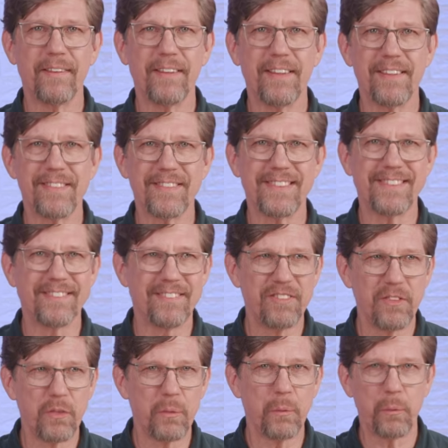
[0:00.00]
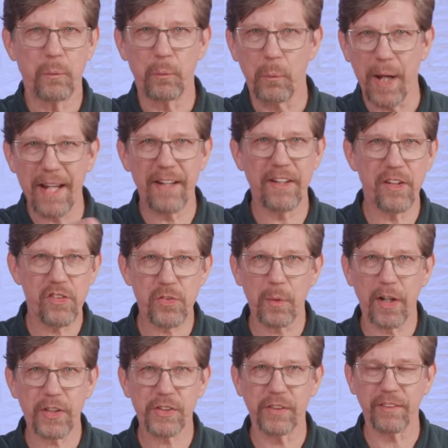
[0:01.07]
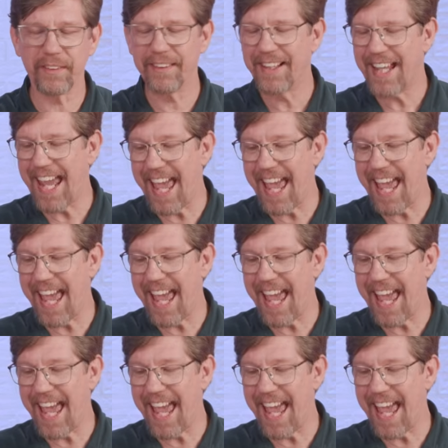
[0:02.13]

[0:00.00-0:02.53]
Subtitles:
is write an instruction